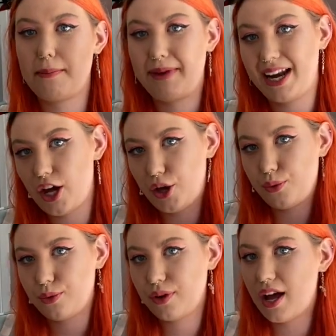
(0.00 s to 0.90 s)

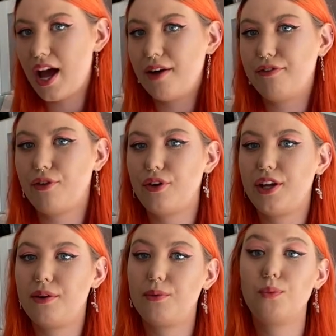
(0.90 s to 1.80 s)
below for
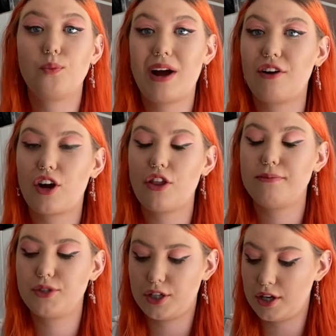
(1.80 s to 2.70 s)
you and where I got
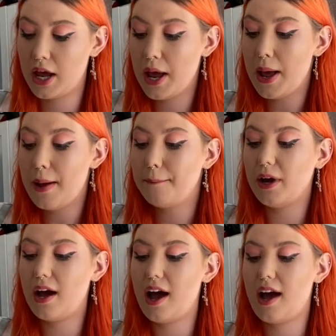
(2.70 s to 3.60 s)
them done,
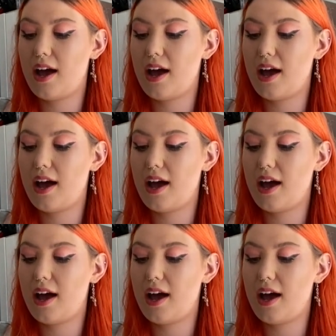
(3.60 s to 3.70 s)
but